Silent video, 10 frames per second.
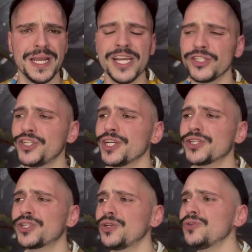She
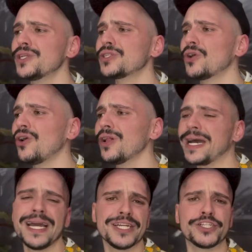excuses all
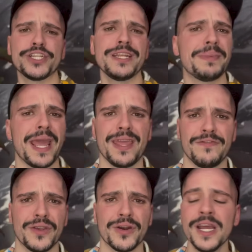kind of shitty
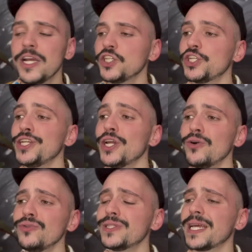behavior. She
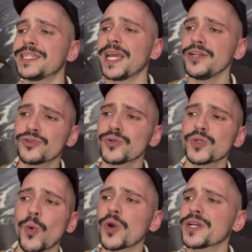knows that Tedros
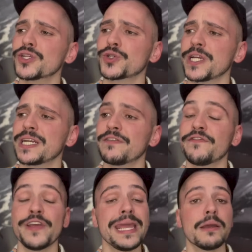orchestrated
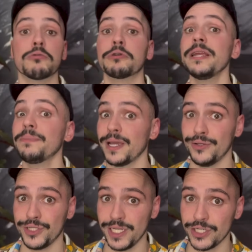fake
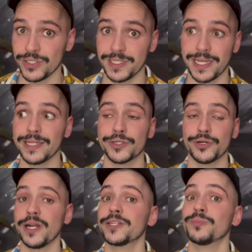accusations against her
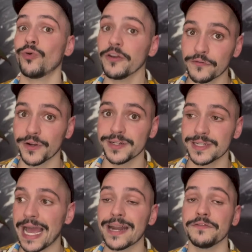ex-boyfriend
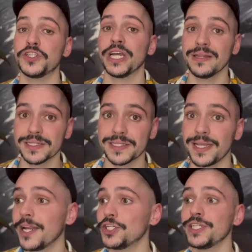out of jealousy,
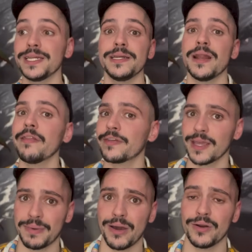and she did nothing
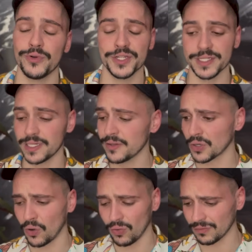about it, which is another
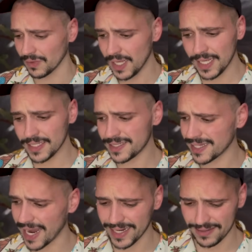whole
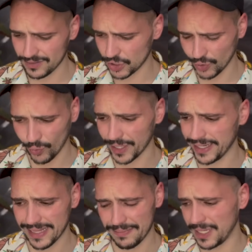side story
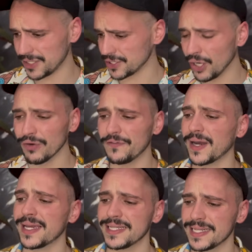that makes no
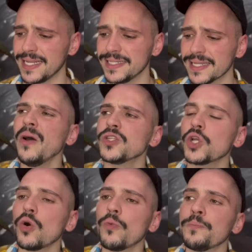sense.
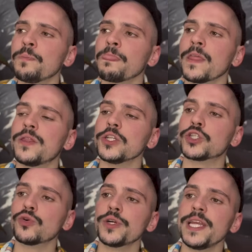So, the
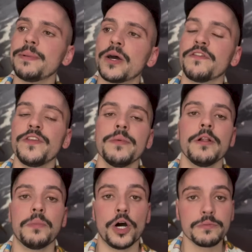story about a female
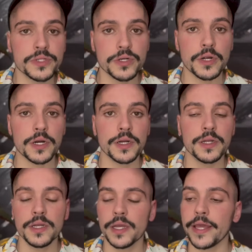pop star
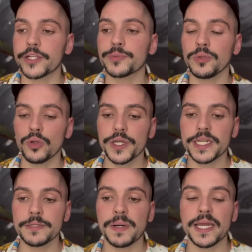
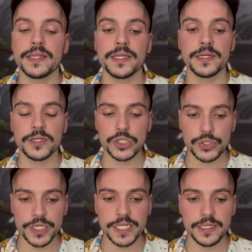exploited by the
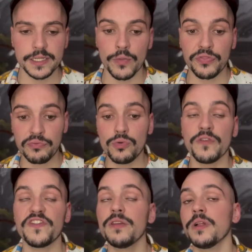industry through a
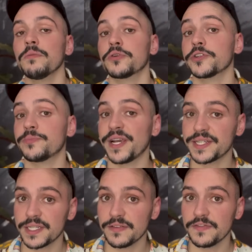female
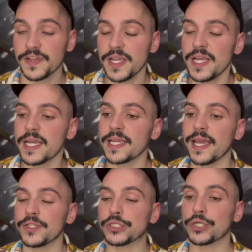perspective
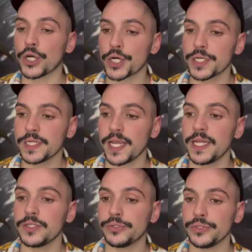gets turned
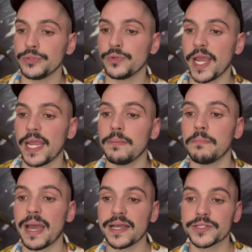into a
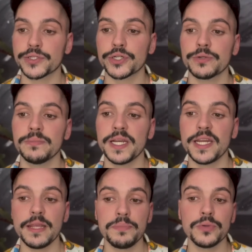master
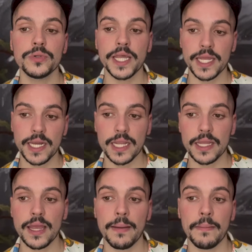
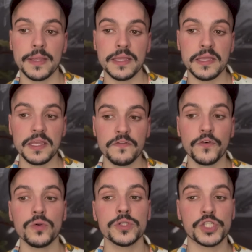manipulating
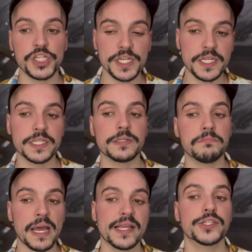evil genius
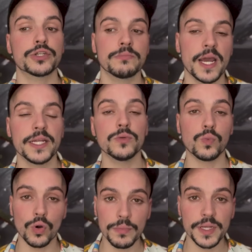mastermind
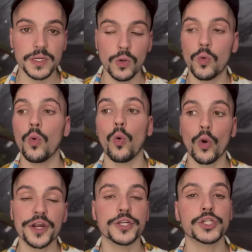woman who
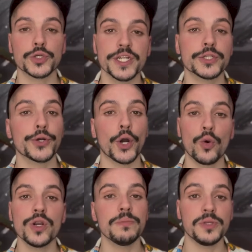orchestrates her
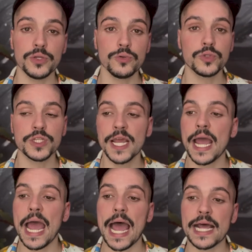own abuse
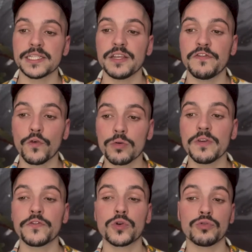as a form
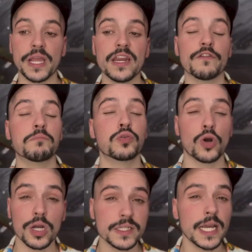of creative
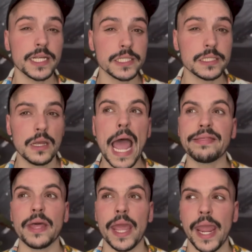process at
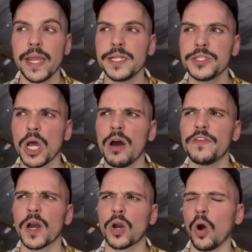the hands of
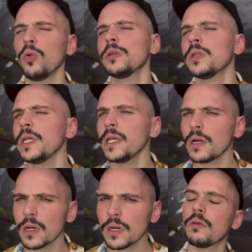a cult
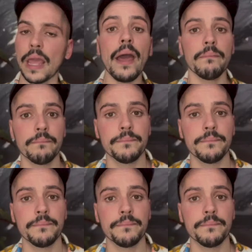leader? Yeah.